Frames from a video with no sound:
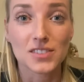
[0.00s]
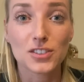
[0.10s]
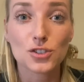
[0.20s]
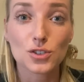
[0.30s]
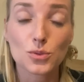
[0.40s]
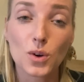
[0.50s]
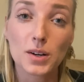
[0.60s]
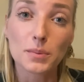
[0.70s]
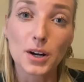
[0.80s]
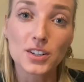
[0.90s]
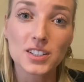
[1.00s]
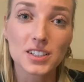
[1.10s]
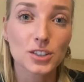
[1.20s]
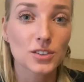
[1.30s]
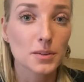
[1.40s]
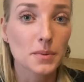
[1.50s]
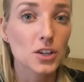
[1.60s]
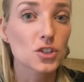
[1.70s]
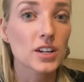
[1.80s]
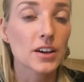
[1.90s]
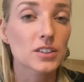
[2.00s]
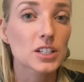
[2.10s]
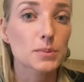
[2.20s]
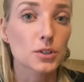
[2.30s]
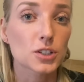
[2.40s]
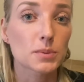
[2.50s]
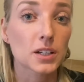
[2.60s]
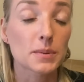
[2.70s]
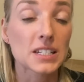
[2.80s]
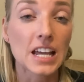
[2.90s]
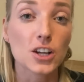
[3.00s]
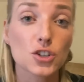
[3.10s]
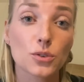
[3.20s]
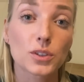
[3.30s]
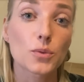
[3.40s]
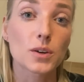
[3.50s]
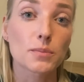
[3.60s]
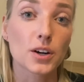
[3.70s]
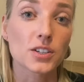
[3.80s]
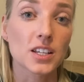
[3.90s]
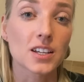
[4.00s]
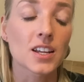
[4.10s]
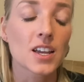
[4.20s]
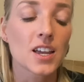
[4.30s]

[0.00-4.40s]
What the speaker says: If it's just one person, you can imagine how these birds become attached to only one person